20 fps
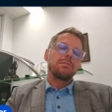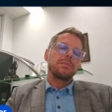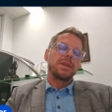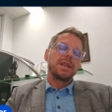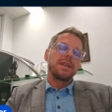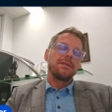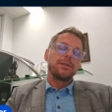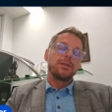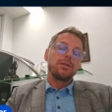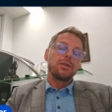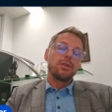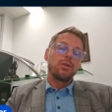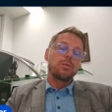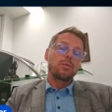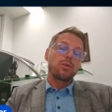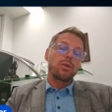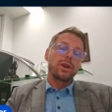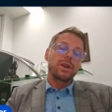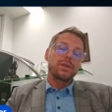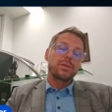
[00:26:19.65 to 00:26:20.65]
even though
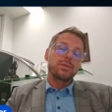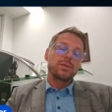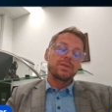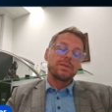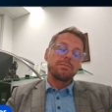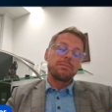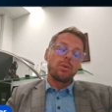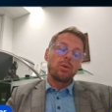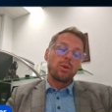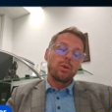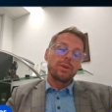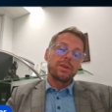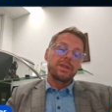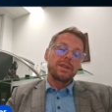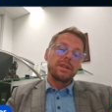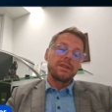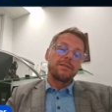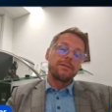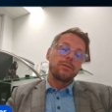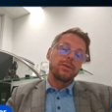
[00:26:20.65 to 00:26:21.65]
price was important,
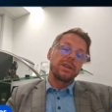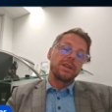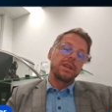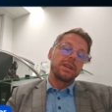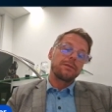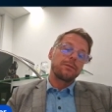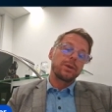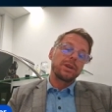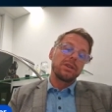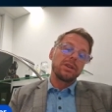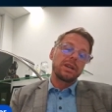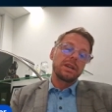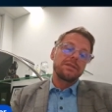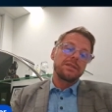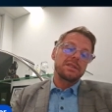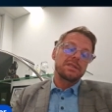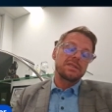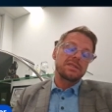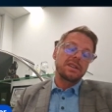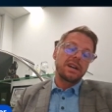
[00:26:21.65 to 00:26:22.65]
and if we look at
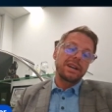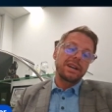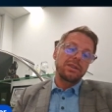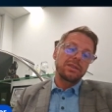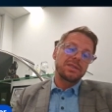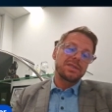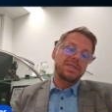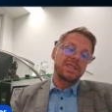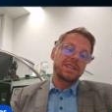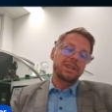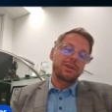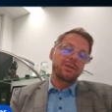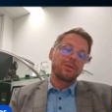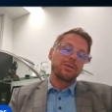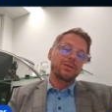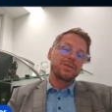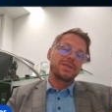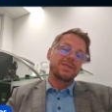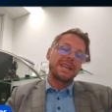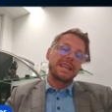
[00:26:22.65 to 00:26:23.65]
the style
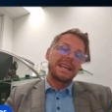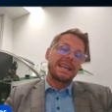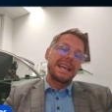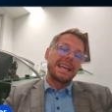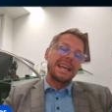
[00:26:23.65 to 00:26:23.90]
seekers